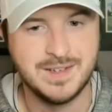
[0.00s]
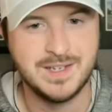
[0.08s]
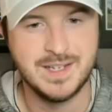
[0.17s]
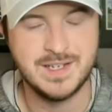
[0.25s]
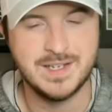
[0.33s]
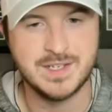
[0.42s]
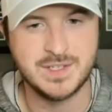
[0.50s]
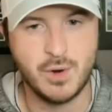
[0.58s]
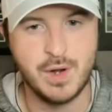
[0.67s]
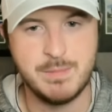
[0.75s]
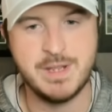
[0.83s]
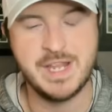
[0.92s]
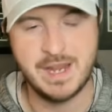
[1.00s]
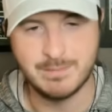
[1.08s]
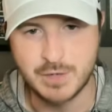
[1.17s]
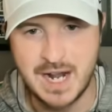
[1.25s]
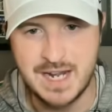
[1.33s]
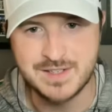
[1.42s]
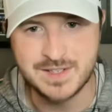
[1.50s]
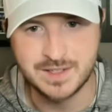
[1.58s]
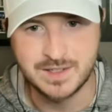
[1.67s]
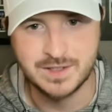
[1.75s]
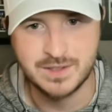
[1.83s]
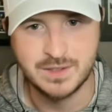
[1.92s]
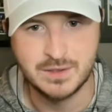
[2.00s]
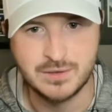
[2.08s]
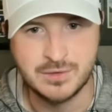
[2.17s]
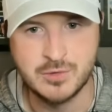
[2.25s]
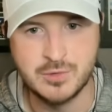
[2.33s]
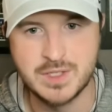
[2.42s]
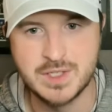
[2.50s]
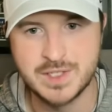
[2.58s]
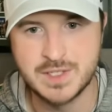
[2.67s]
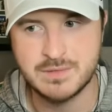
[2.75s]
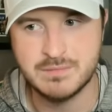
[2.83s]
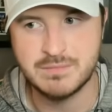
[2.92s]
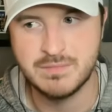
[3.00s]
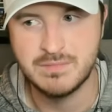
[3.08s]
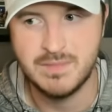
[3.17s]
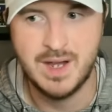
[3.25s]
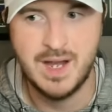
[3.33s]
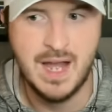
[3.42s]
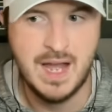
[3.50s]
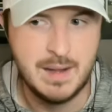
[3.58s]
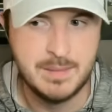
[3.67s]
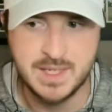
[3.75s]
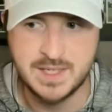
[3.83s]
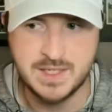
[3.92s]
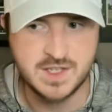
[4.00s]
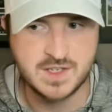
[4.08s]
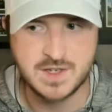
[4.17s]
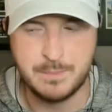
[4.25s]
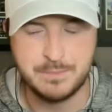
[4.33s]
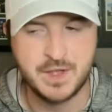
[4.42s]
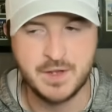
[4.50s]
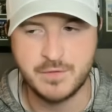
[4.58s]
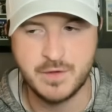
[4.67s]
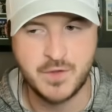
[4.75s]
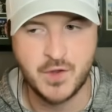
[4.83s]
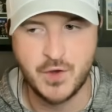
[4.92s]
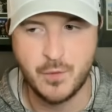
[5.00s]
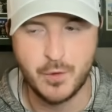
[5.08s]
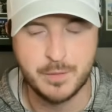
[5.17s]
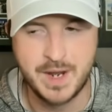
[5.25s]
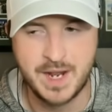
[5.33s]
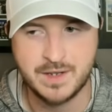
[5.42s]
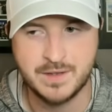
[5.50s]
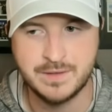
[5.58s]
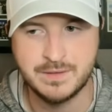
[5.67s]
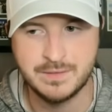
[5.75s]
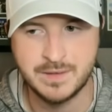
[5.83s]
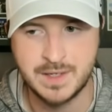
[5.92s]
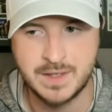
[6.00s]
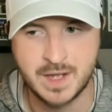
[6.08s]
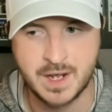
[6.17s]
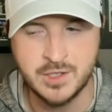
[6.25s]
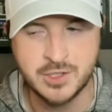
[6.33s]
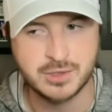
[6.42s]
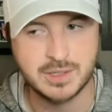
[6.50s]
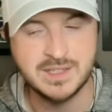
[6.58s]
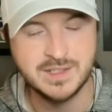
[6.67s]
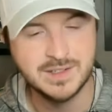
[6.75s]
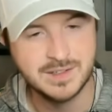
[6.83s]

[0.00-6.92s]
It's going to be Cam Rising, who was, I mean, he's a top 10 or 15 quarterback in the country.